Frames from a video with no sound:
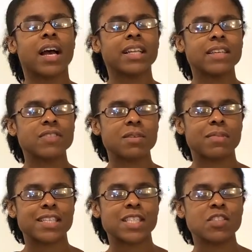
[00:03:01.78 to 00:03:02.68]
I lift up
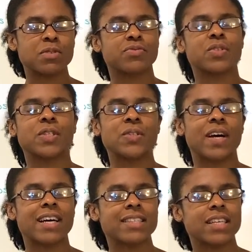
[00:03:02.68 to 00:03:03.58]
myself before you,
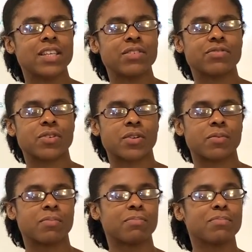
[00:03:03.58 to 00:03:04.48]
asking you for
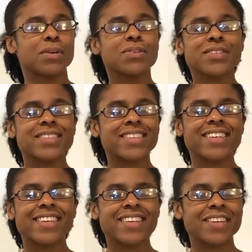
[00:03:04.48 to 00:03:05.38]

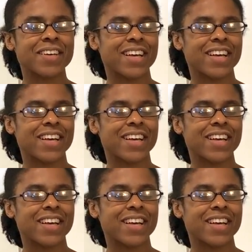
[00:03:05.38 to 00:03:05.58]
mercy,